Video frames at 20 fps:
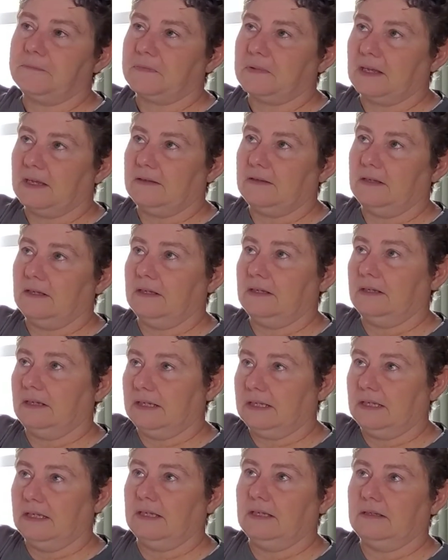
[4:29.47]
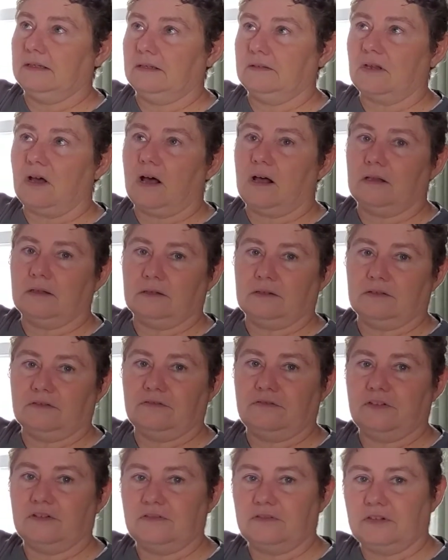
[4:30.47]
And then again,
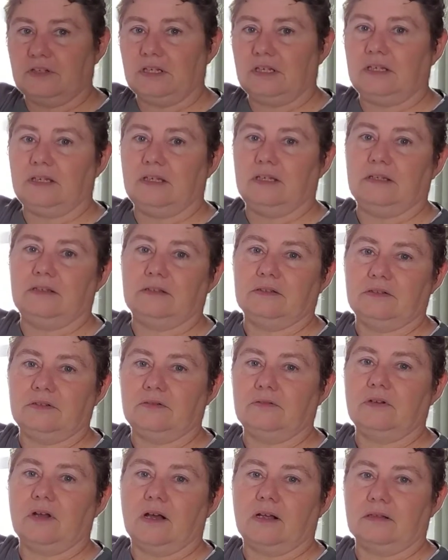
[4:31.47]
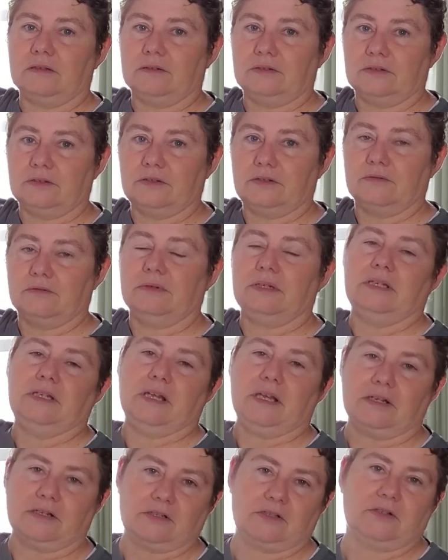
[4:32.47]
$1.50 to $2 to
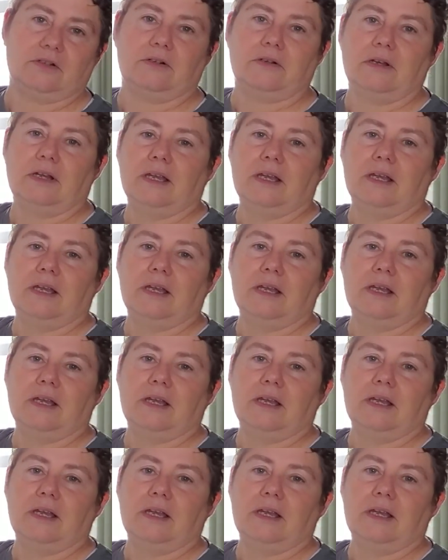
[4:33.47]
retexture.